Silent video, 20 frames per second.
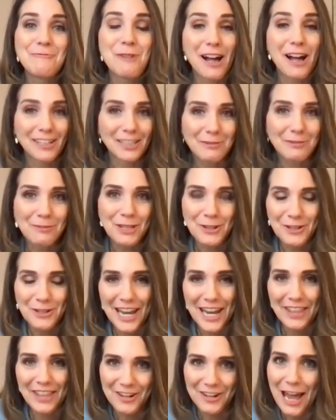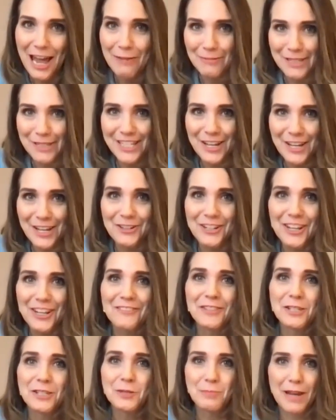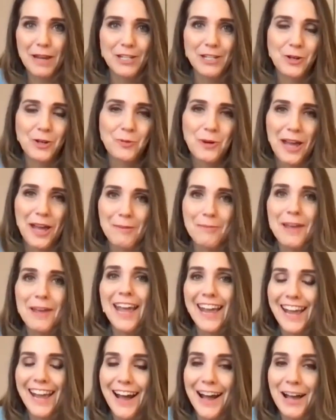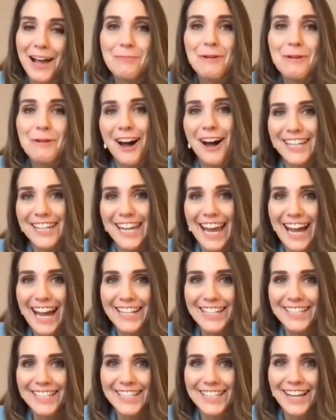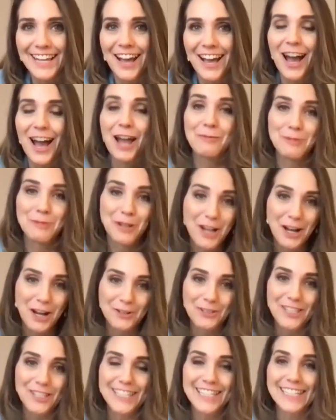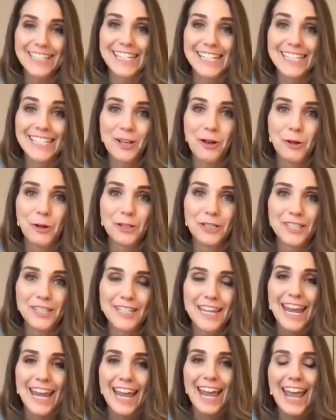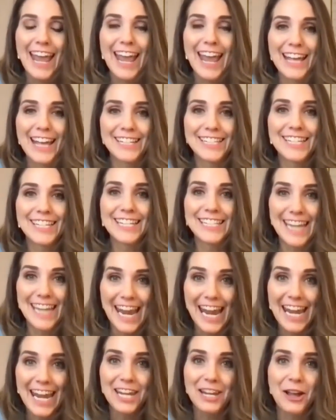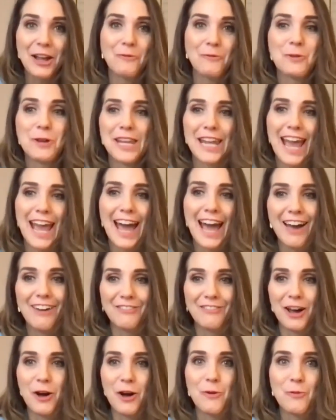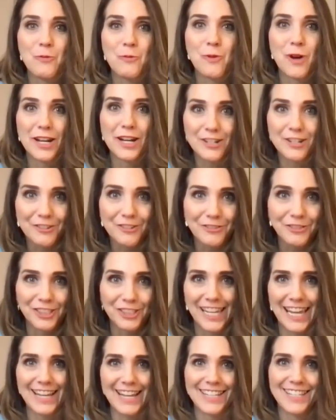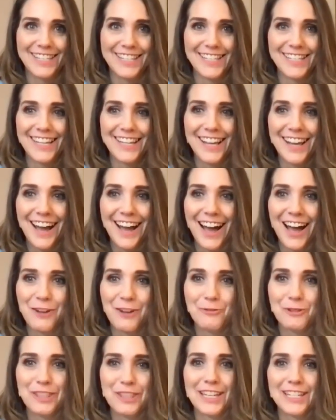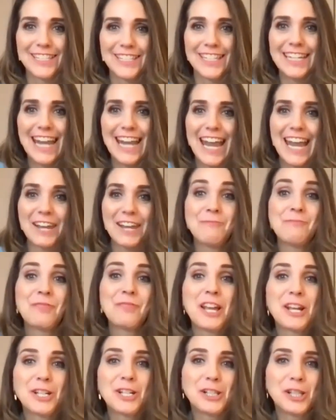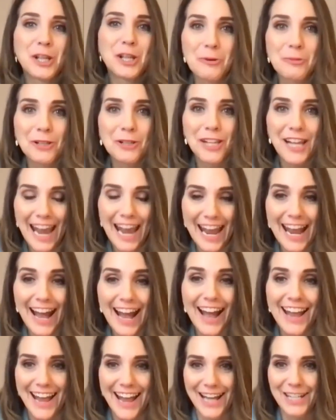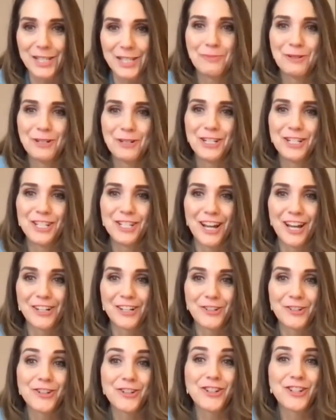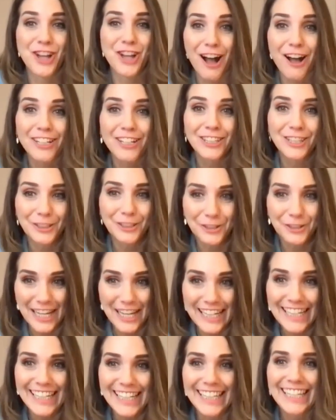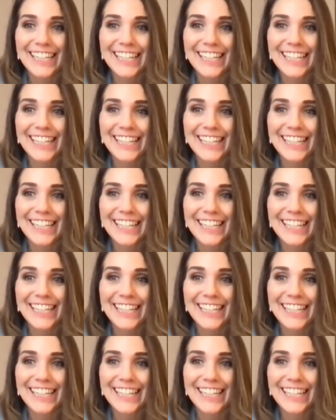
welcome to another episode of the Spatial Web AI Podcast. I'm your host, Denise Holt, and today we have a wonderful guest with us today, global AI expert, Dr. Jacques Ludik,